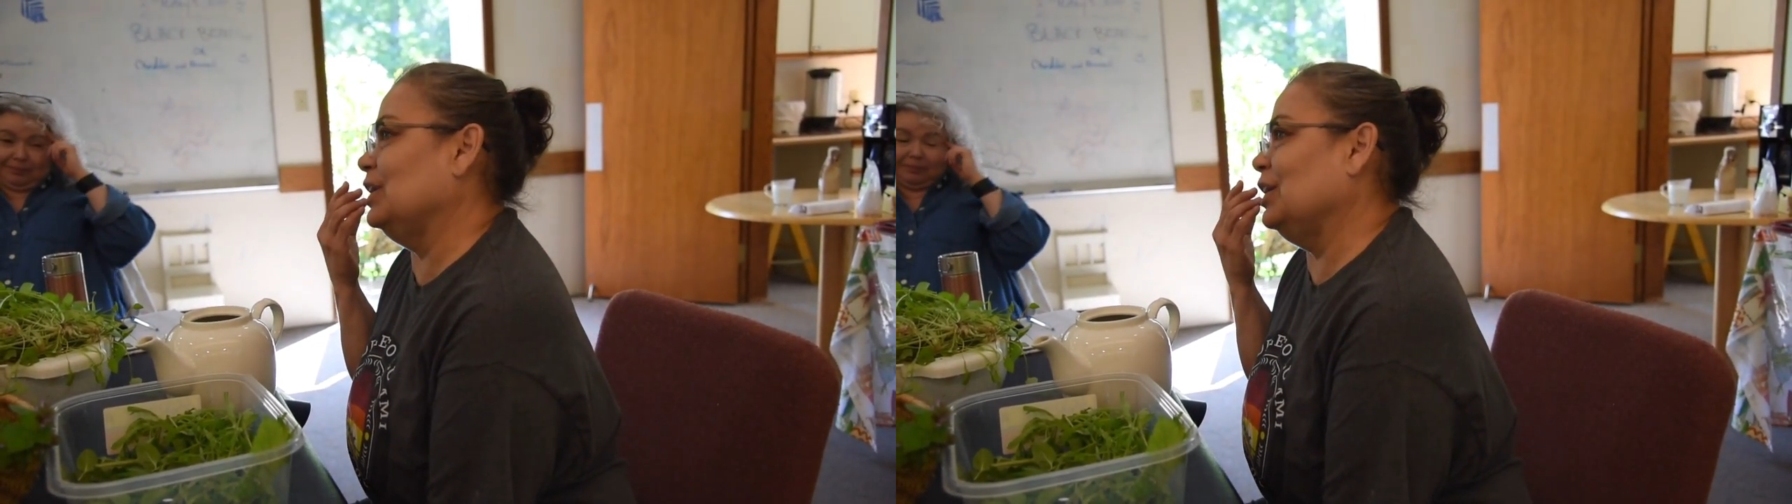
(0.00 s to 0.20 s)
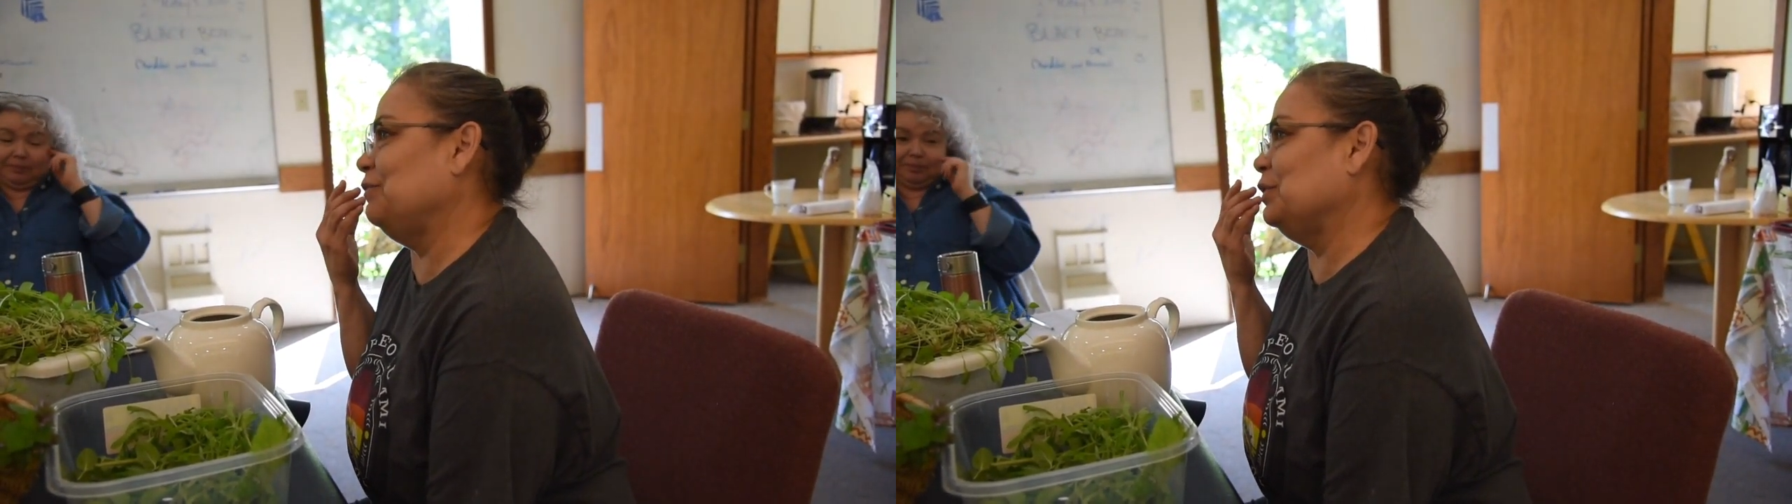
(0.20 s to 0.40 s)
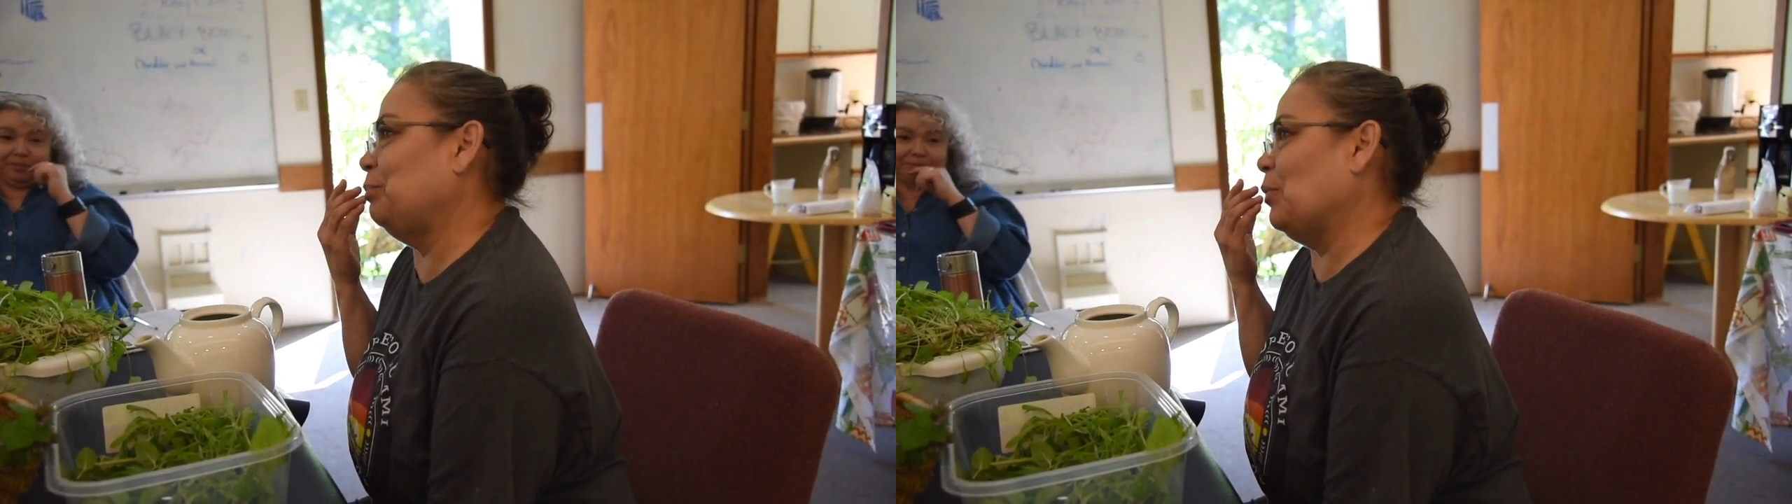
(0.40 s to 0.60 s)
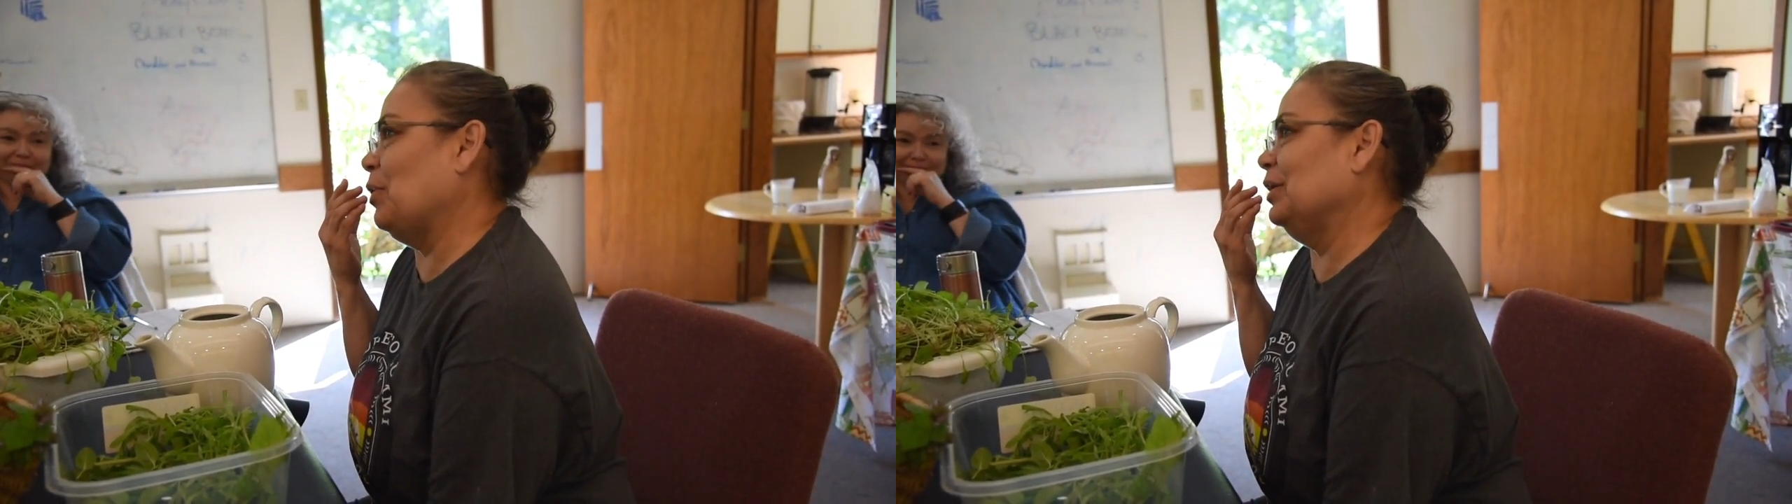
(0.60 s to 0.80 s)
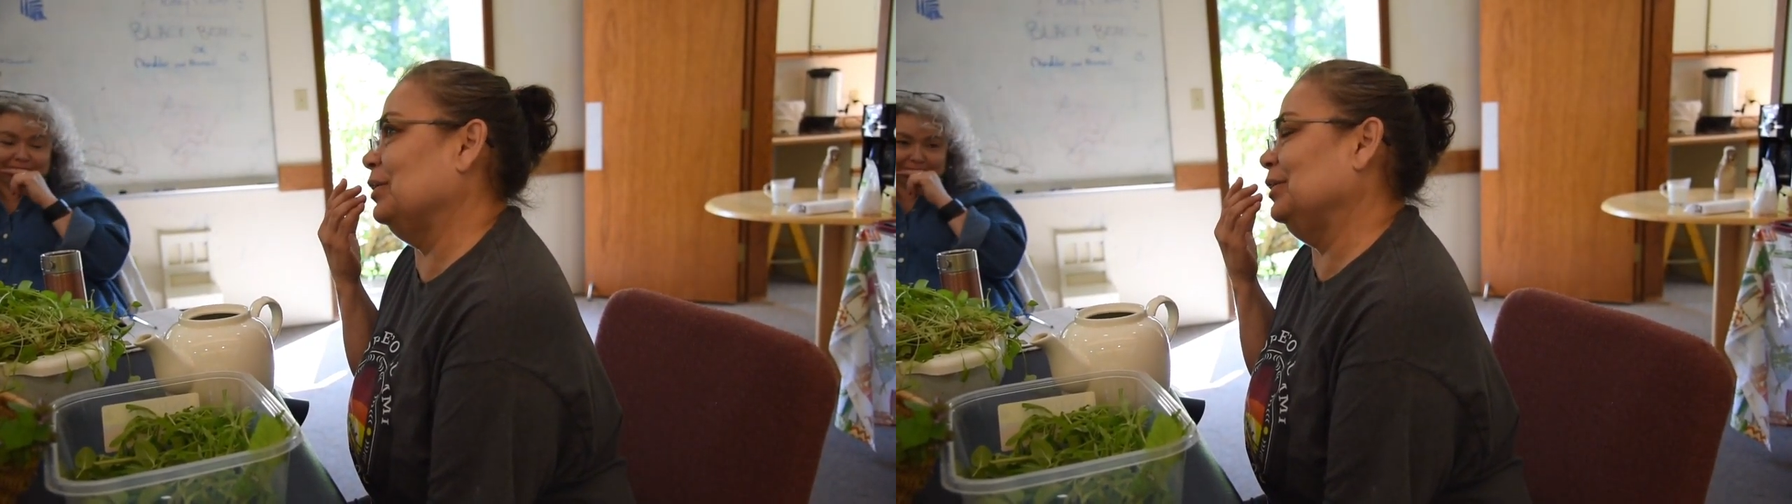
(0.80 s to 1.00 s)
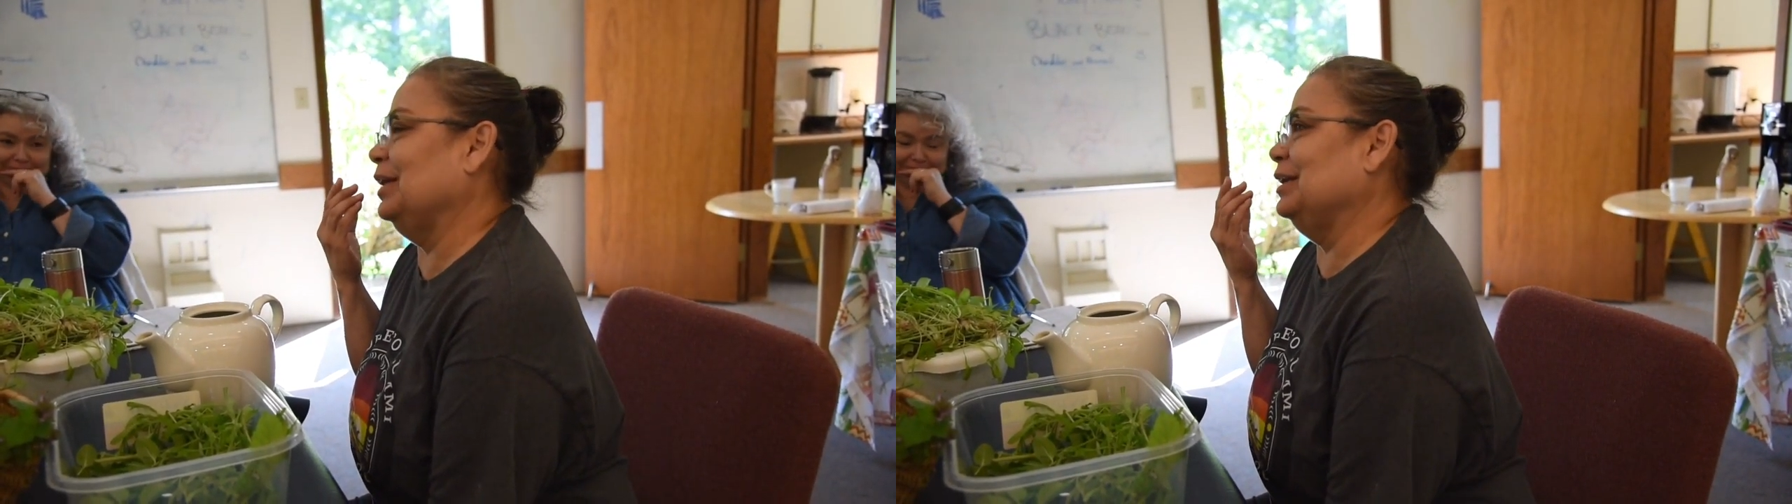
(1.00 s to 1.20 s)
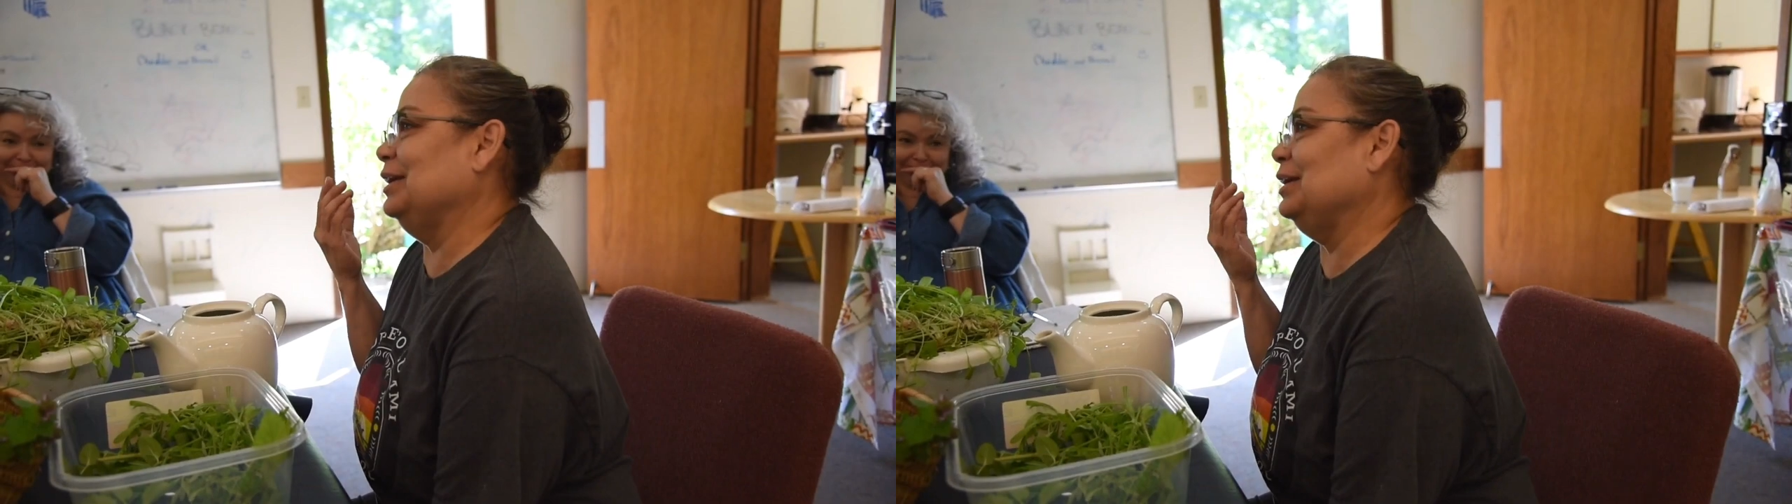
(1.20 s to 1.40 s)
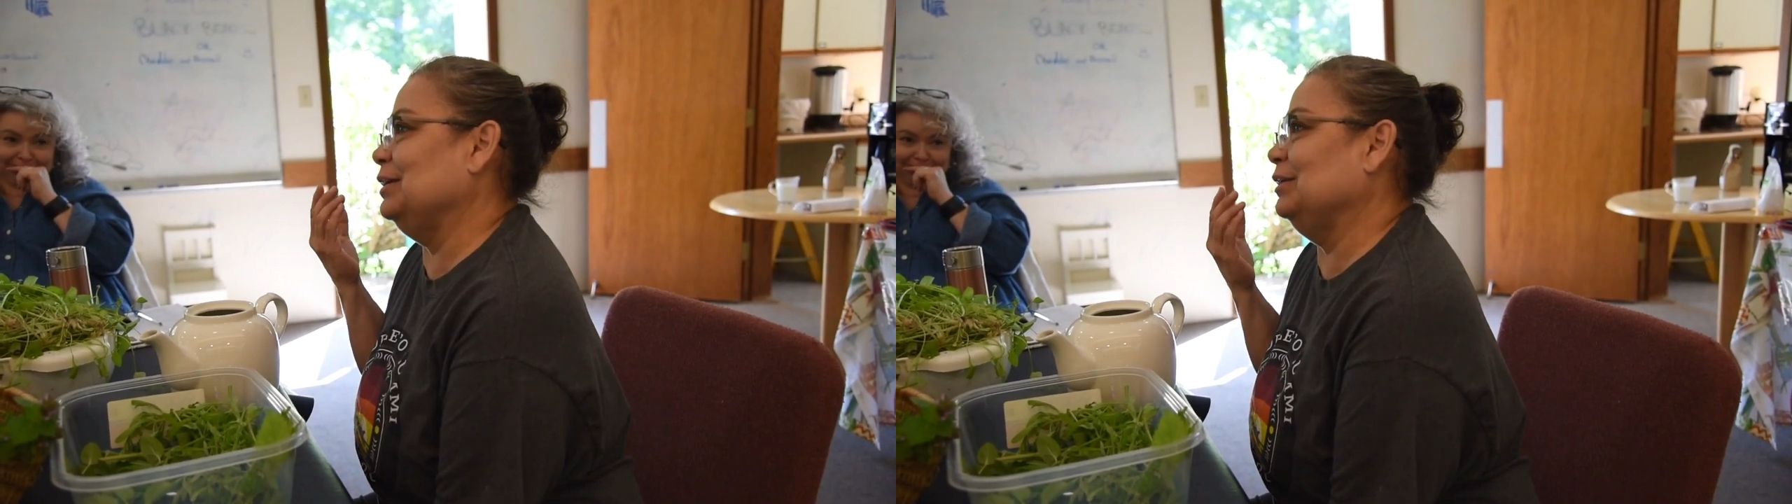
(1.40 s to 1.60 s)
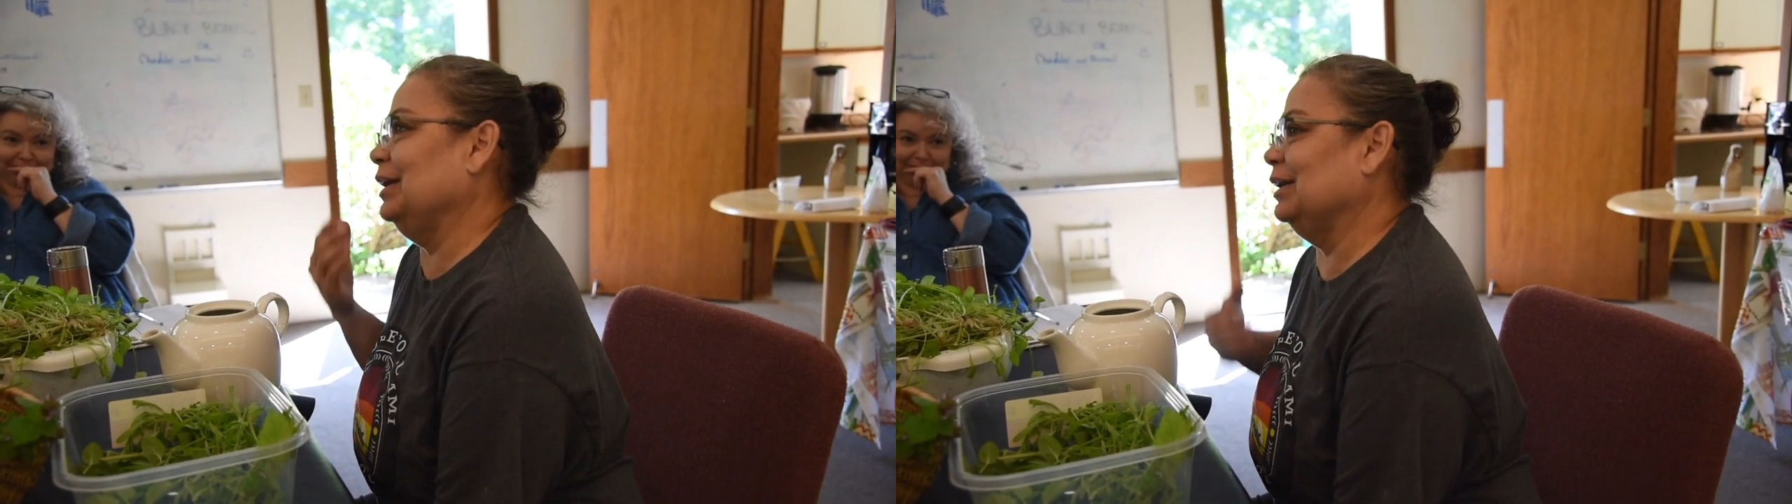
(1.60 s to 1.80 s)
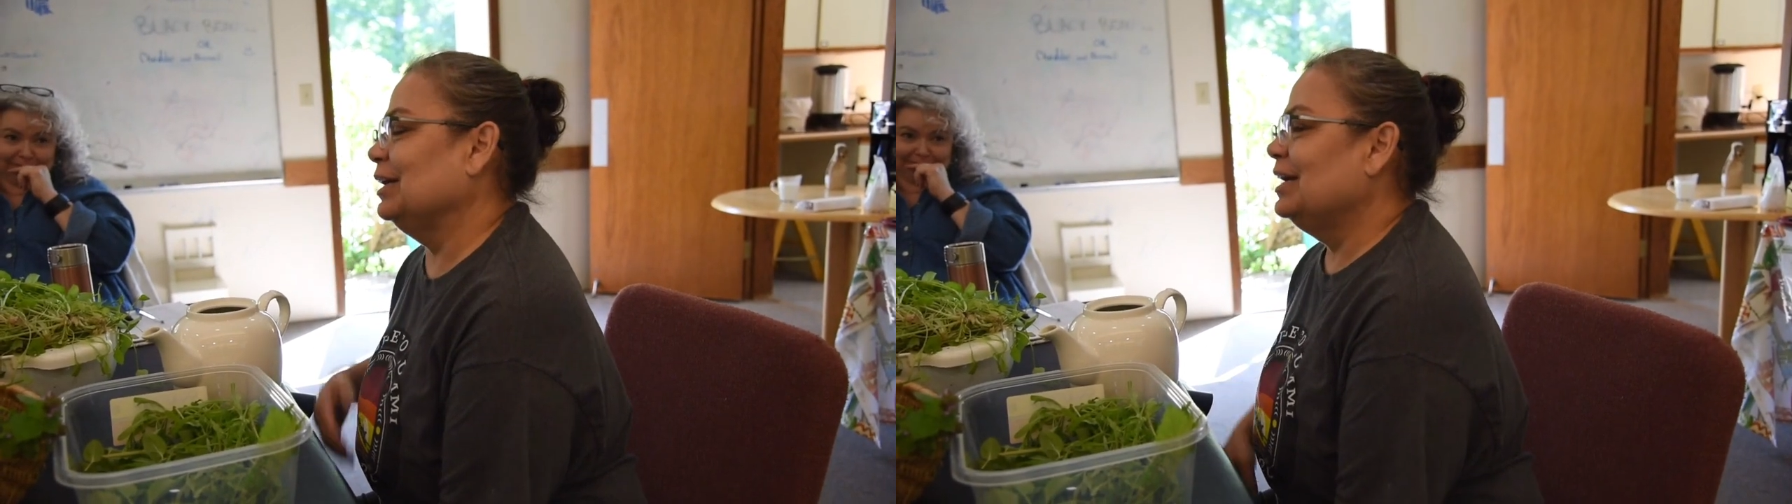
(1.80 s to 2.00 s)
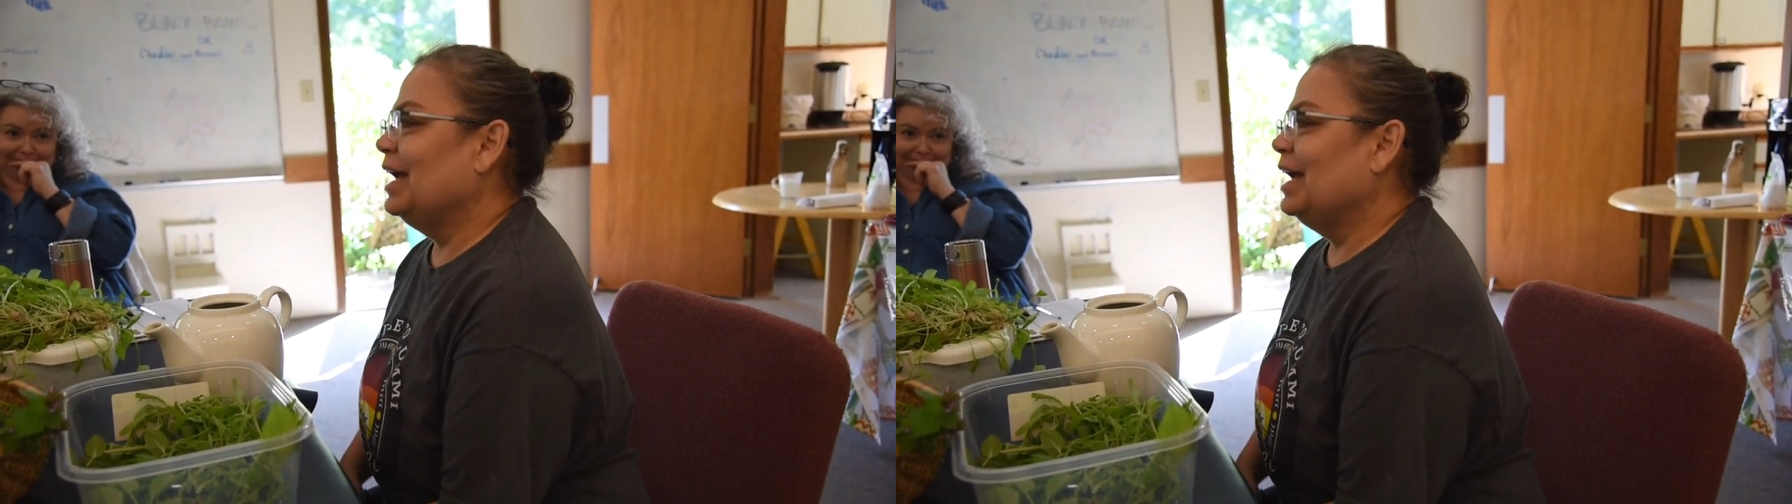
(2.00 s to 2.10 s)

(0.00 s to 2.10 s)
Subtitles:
if you boil and eat, like.